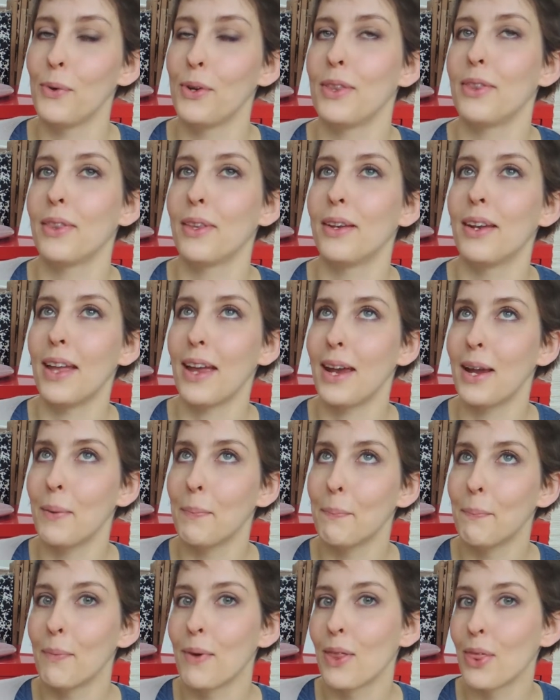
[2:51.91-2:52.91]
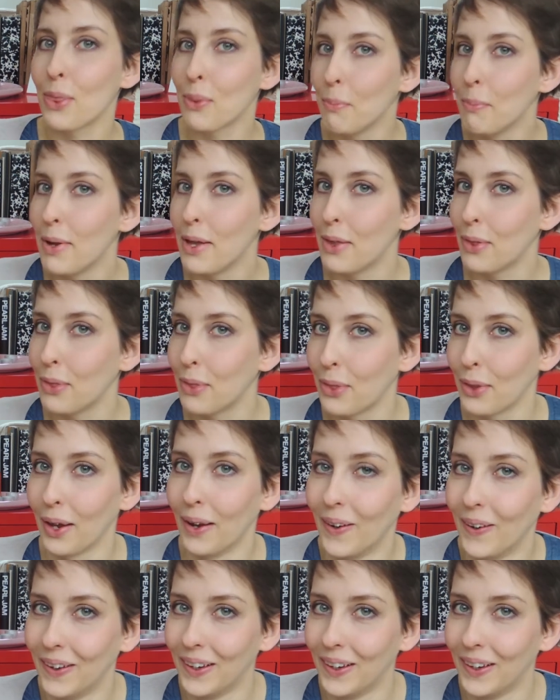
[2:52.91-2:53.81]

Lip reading: with the name Smith,